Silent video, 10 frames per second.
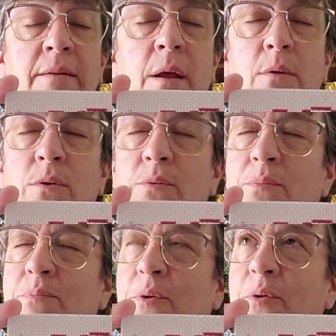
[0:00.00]
Oh
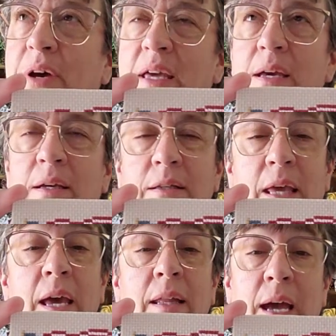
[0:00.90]
boy,
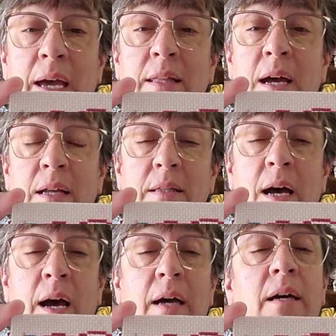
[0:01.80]
can I not
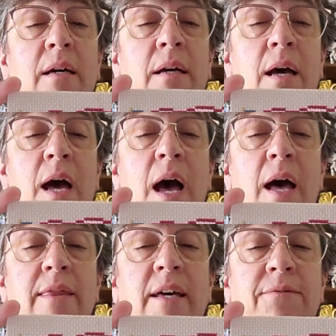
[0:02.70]
talk.
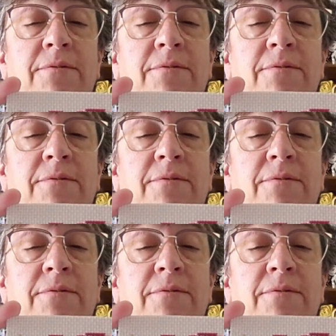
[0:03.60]
The